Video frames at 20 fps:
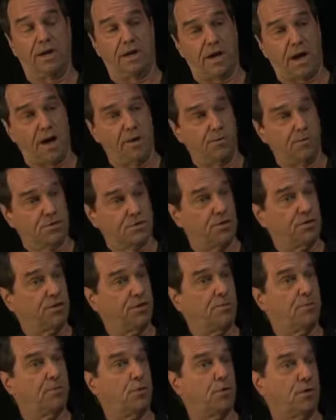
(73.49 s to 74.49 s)
I was on
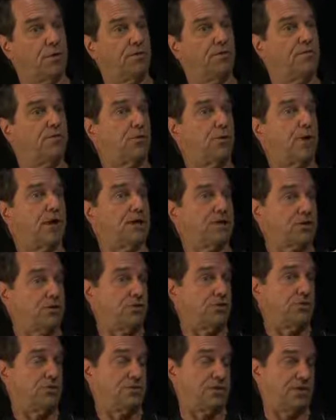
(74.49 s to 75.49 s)
the board of
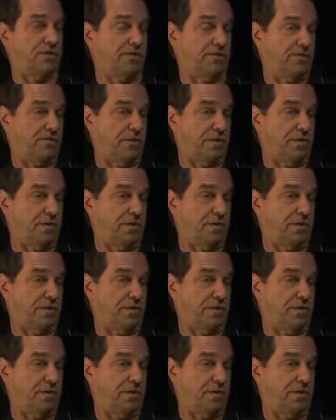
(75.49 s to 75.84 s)
directors of